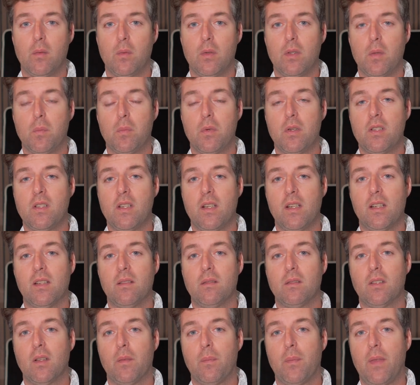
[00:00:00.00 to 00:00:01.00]
Really appreciate it.
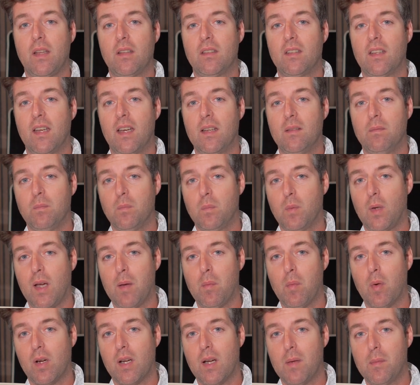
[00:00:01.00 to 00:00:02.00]
So thanks again.
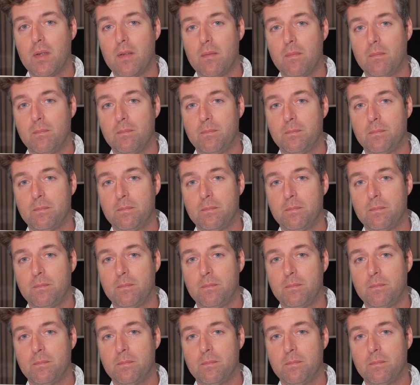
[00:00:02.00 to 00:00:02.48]
Got more coming.